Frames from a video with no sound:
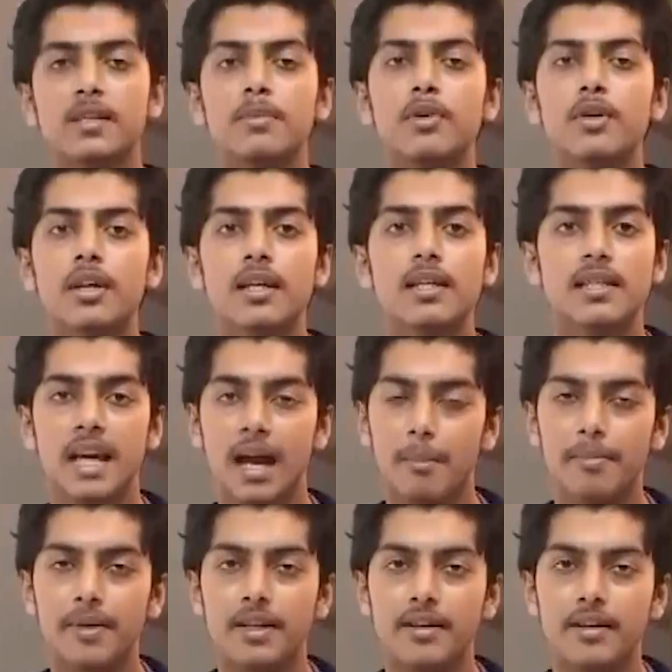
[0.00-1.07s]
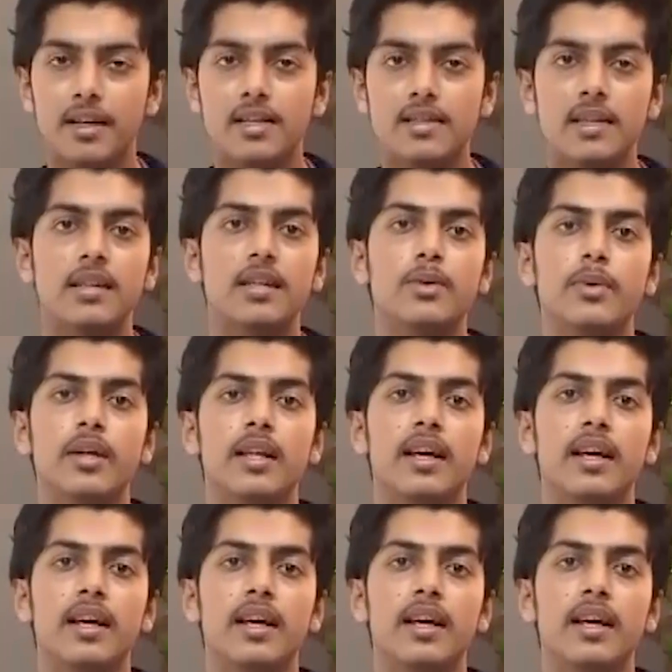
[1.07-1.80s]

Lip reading: book is Campbell and Rees and it will